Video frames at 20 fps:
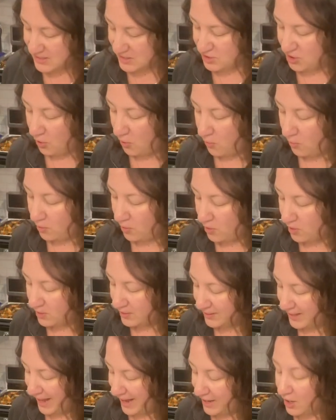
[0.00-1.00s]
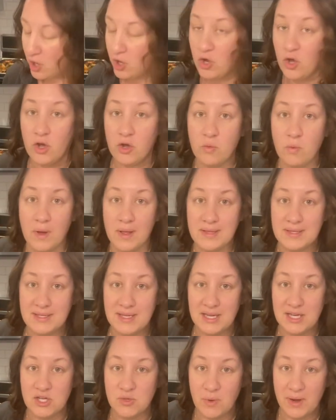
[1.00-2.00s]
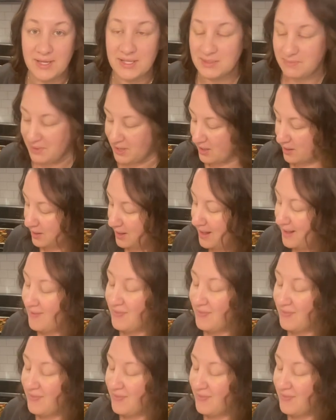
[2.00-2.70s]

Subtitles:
a total like cook once, eat twice meal.